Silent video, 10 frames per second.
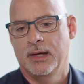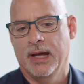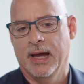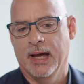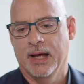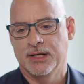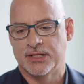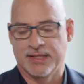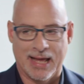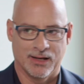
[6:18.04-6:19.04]
And
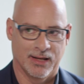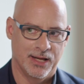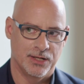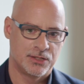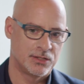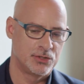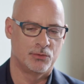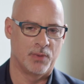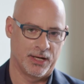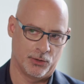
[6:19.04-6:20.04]
that led to
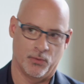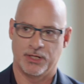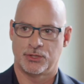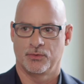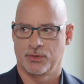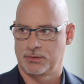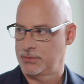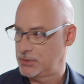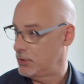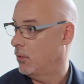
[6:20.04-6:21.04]
my going to
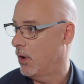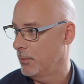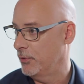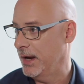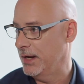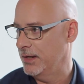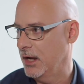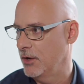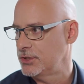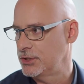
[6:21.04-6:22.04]
our brand
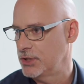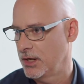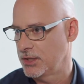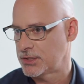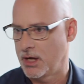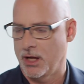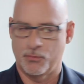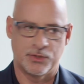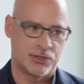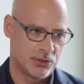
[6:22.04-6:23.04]
now, to John O. Scott,
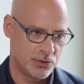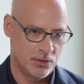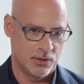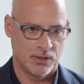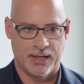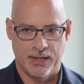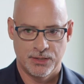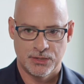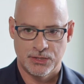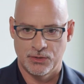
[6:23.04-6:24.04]
which in turn
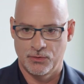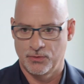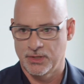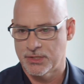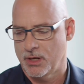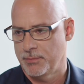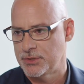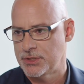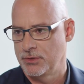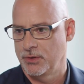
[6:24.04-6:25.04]
led to this
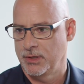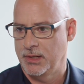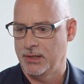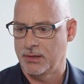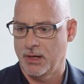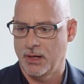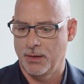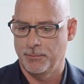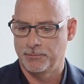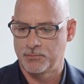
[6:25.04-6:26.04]
opportunity
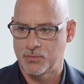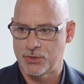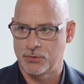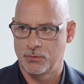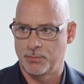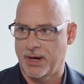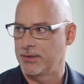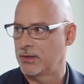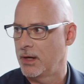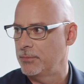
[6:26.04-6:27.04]
to buy
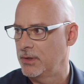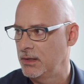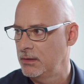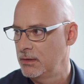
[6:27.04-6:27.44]
the company.